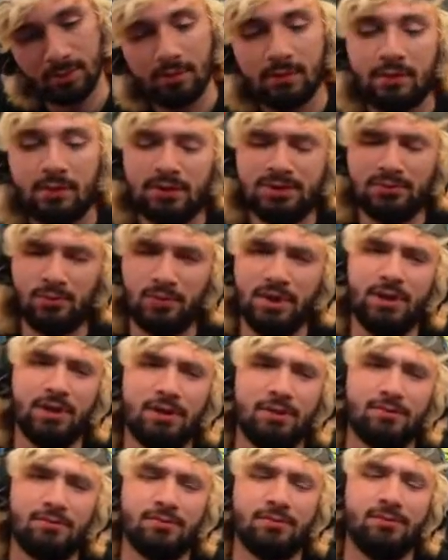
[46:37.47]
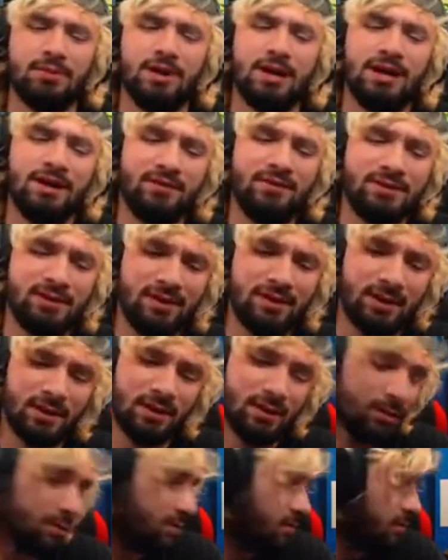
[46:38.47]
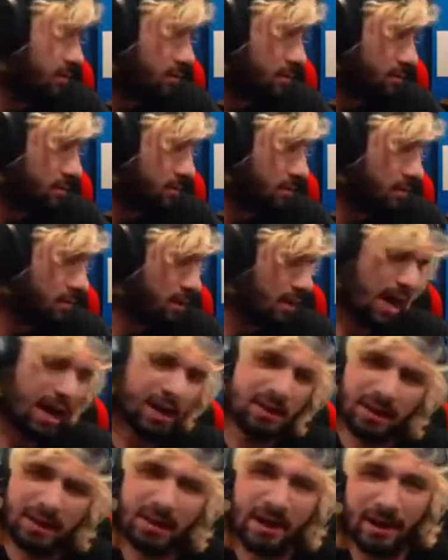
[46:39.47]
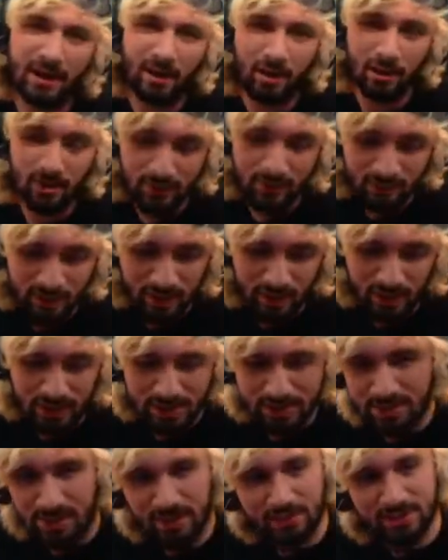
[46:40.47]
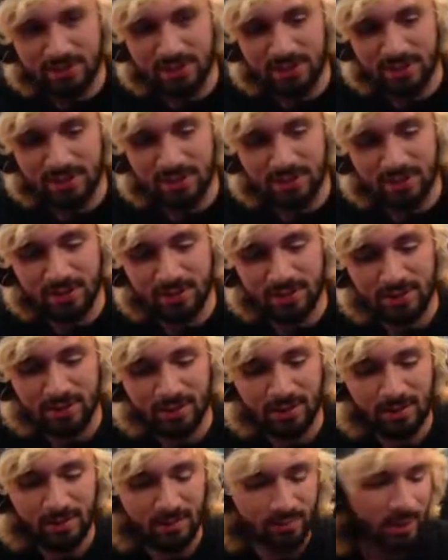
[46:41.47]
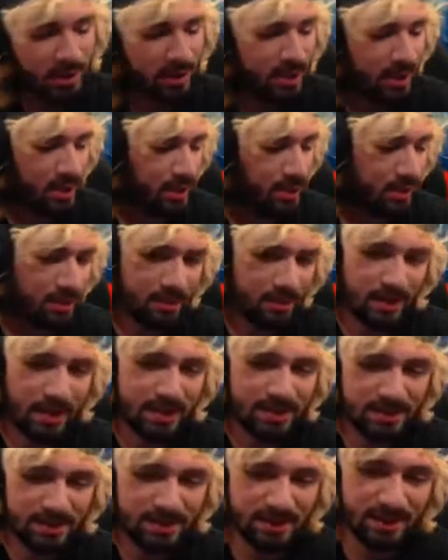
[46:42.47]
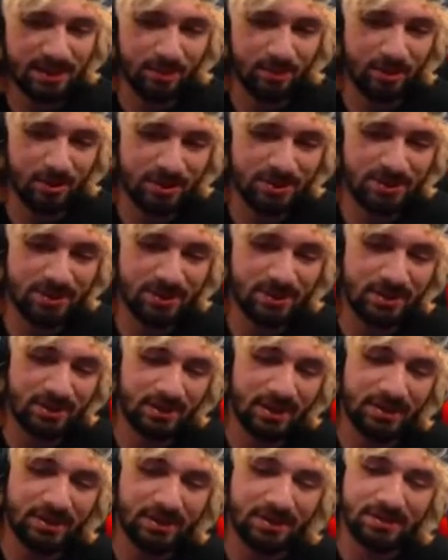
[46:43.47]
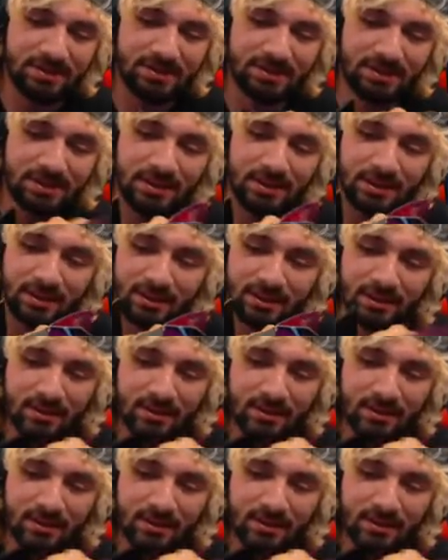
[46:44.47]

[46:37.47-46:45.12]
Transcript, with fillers: It's weird. I never seen that. I think I heard of it. I just never seen it. But like seen it in person, that thing's sick.